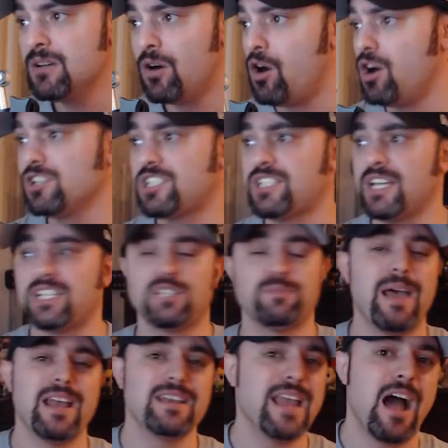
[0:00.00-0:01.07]
All six
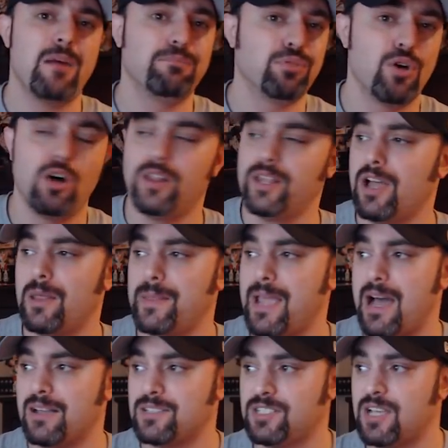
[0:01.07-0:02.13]
men now brawling on
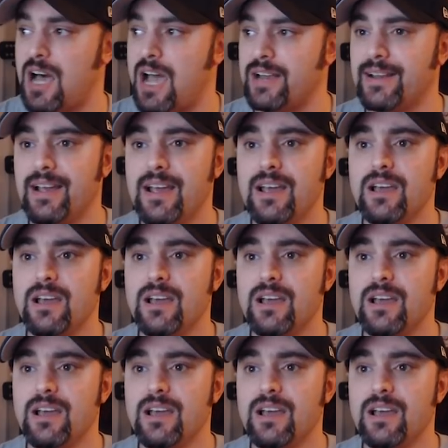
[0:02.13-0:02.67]
the outside.